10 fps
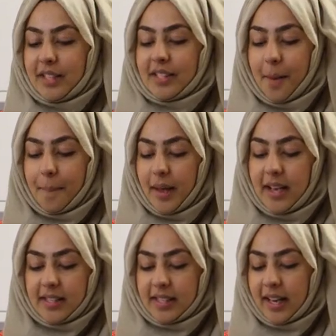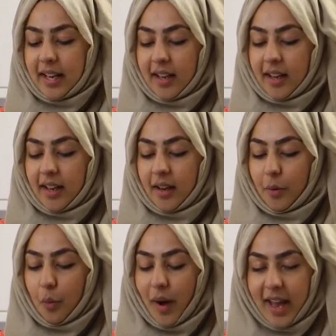this amazing
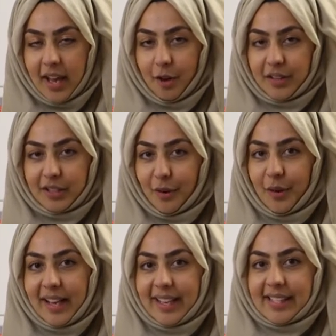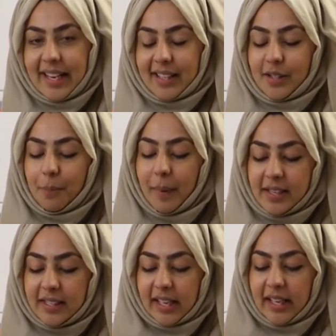way of exfoliating. So
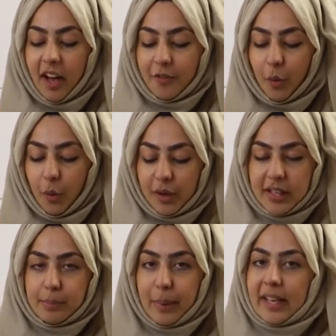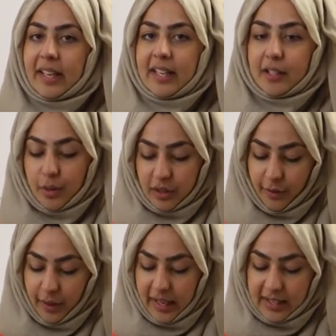basically I've always been into
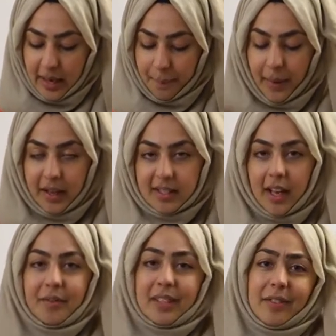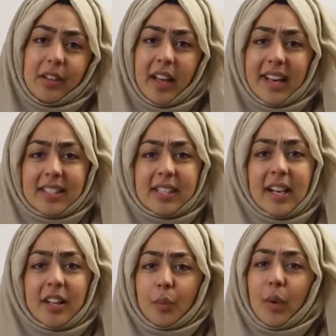exfoliating, but I've never liked
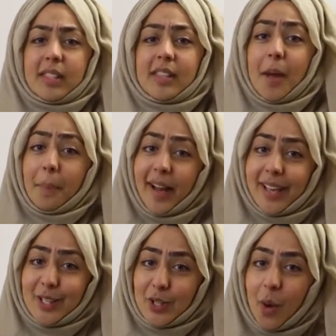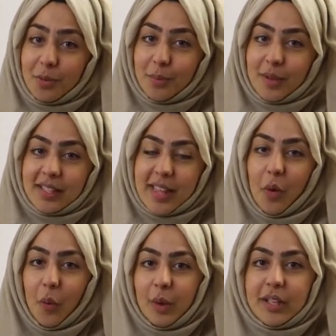the ones that I buy in shops, because
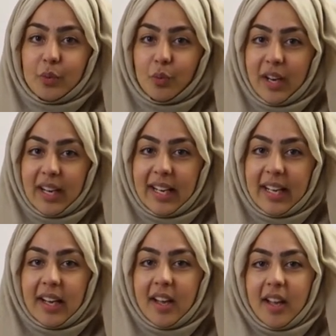they're always really,